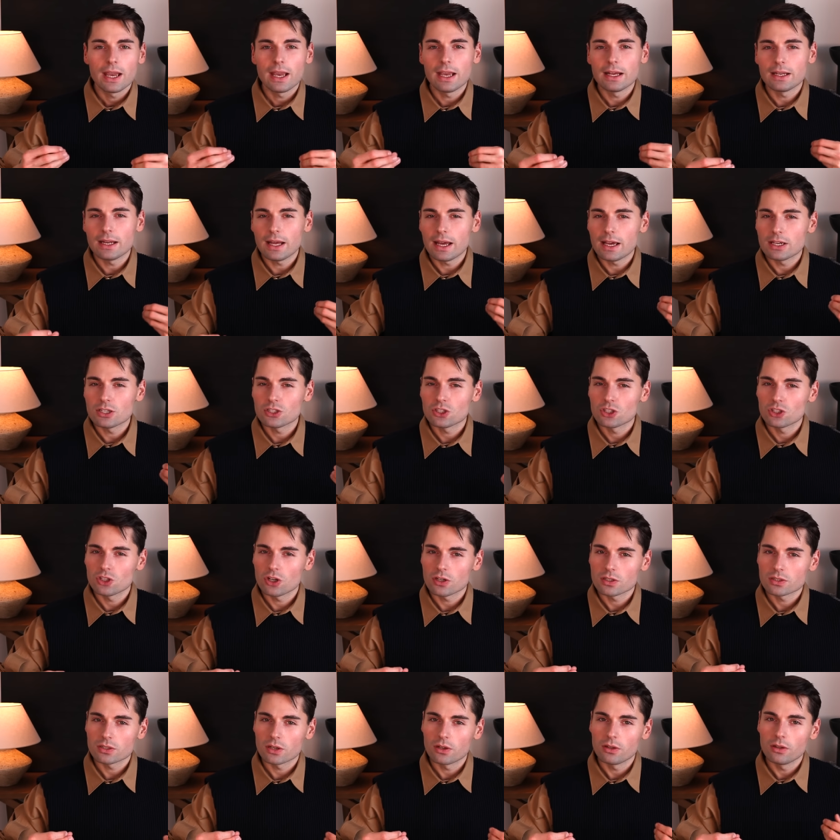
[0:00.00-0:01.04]
It is
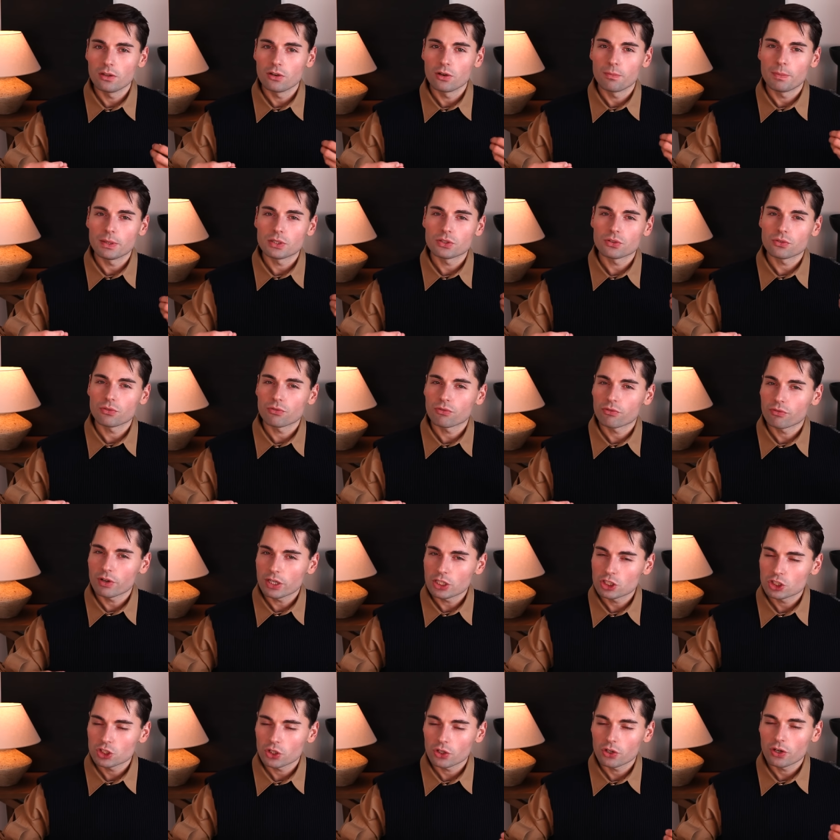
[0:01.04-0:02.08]
just a little bit
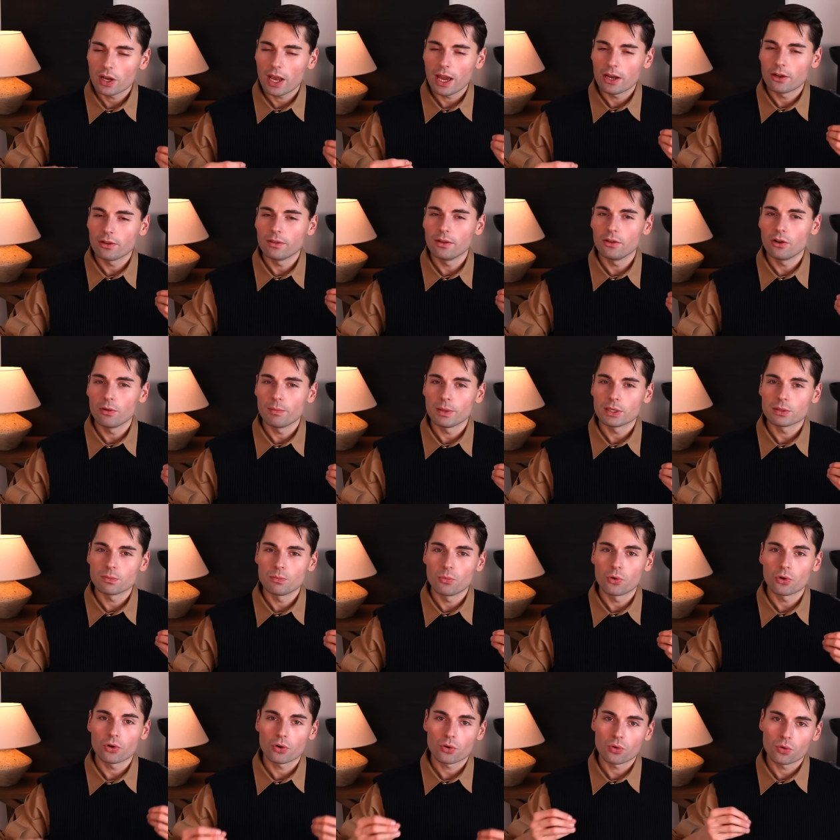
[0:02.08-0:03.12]
richer and a little bit
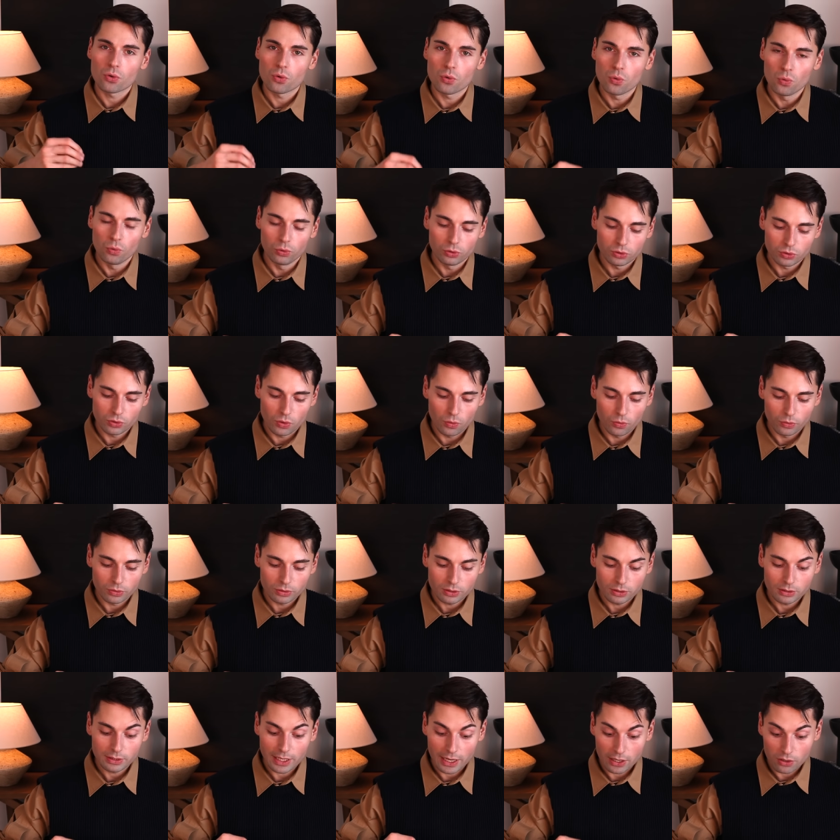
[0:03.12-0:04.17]
more cool
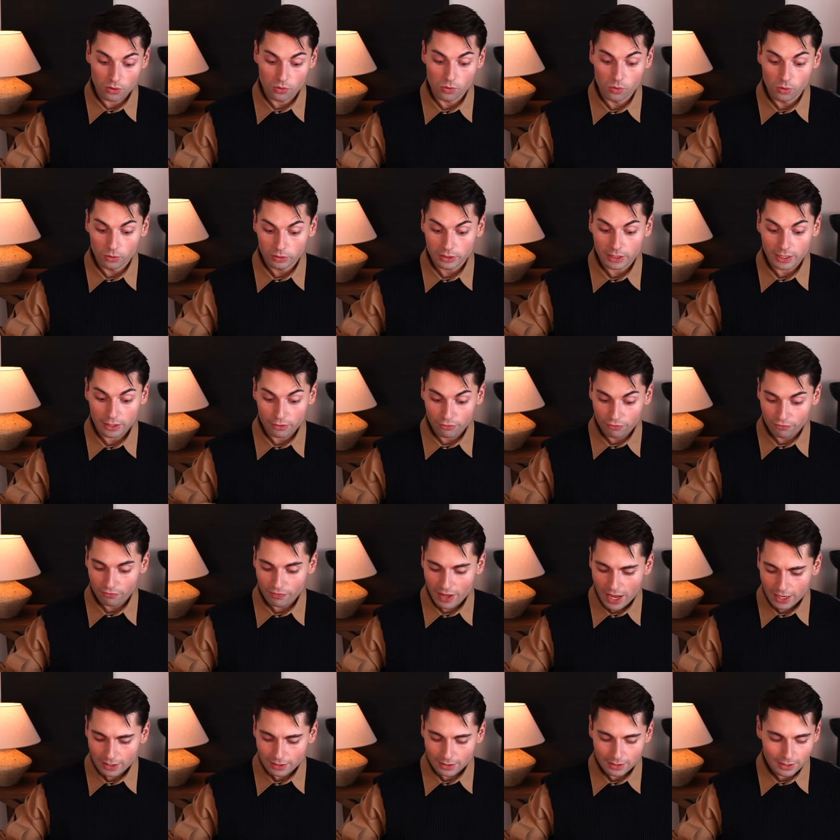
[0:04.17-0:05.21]
toned than gold. In
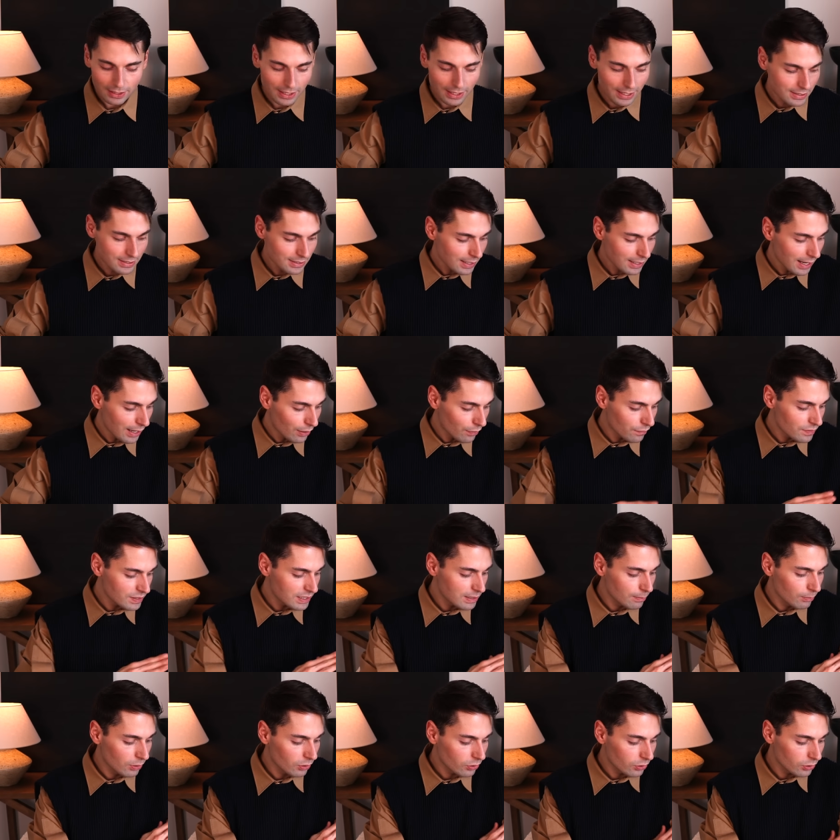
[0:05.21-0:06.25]
fact, it is kind of
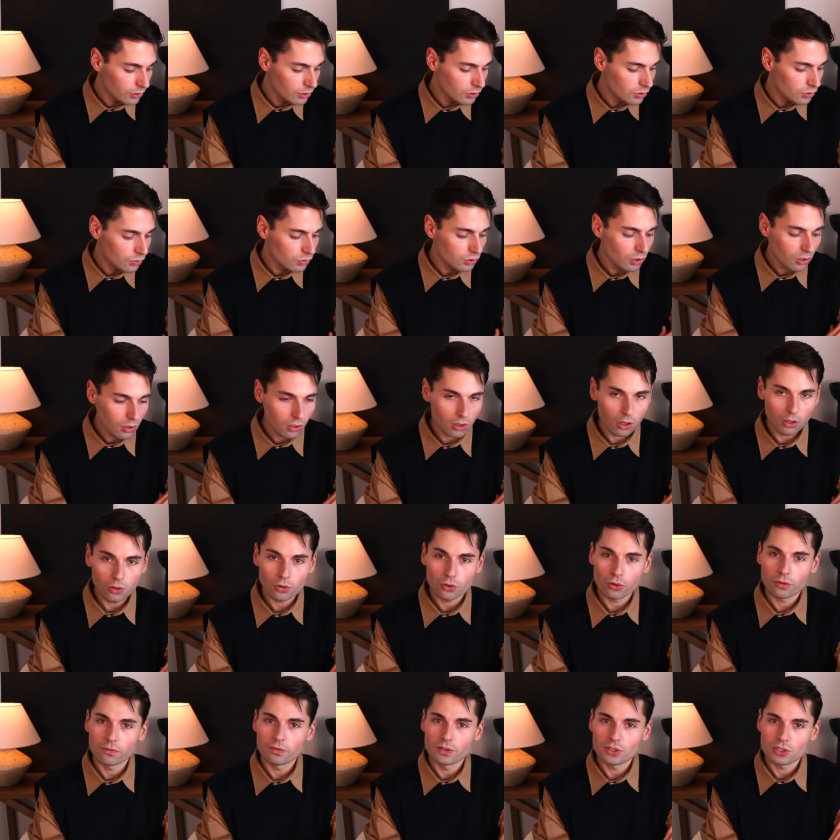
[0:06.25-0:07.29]
similar to the
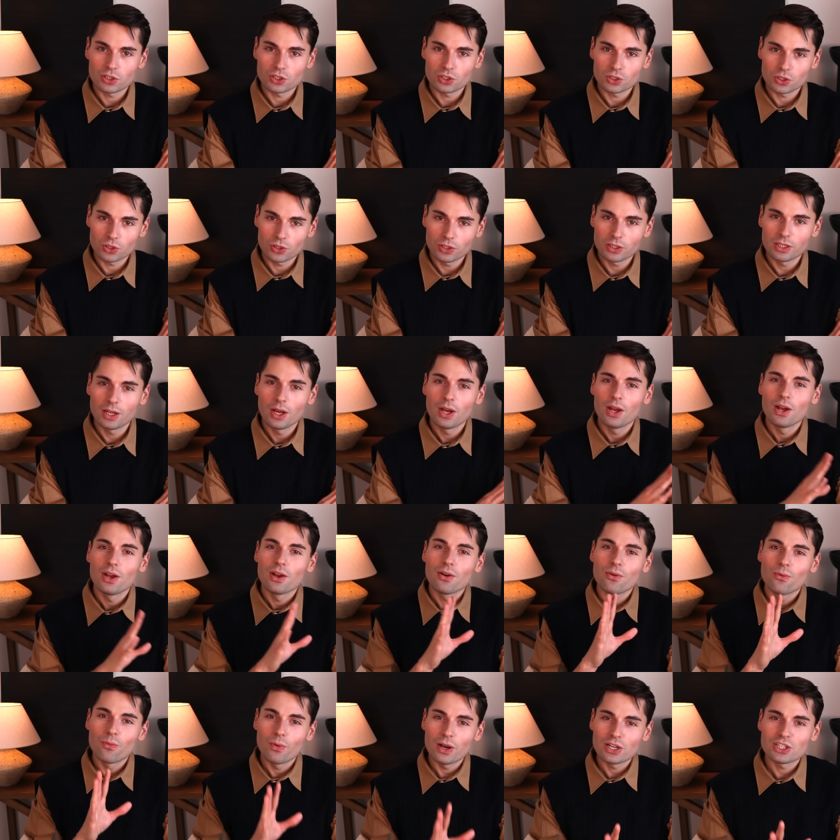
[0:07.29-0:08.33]
color of the shirt,
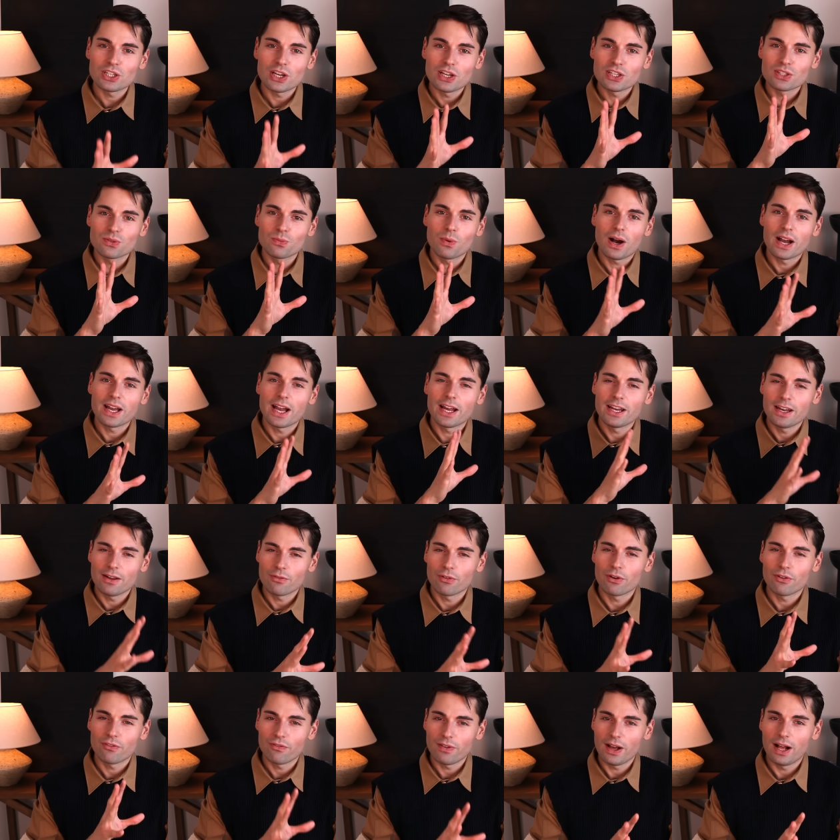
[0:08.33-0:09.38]
which is why I
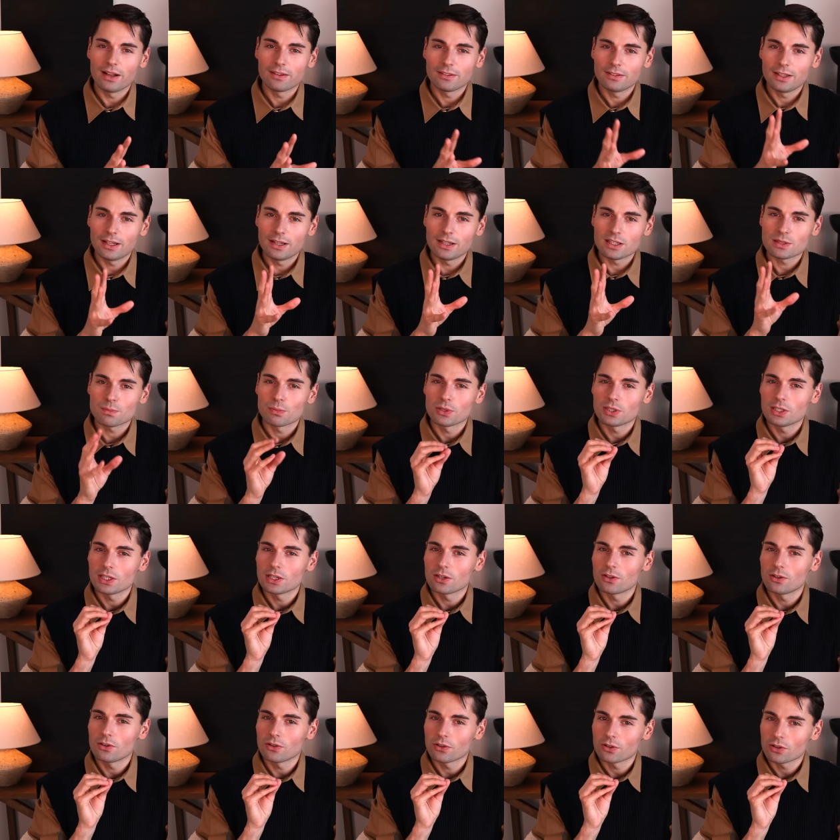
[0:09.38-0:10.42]
never felt that this
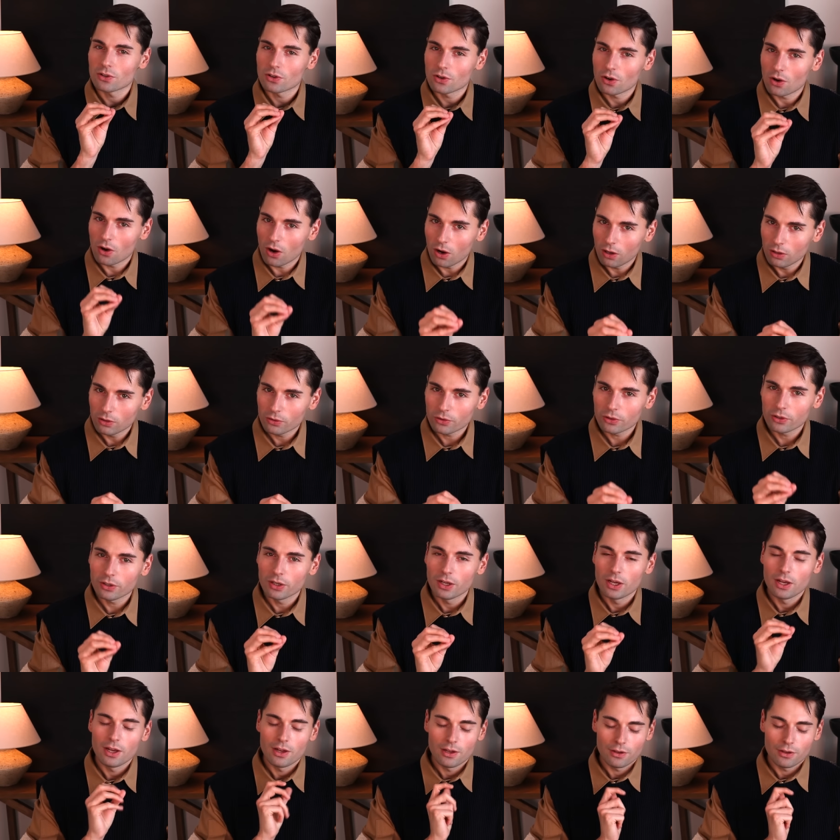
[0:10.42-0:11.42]
particular color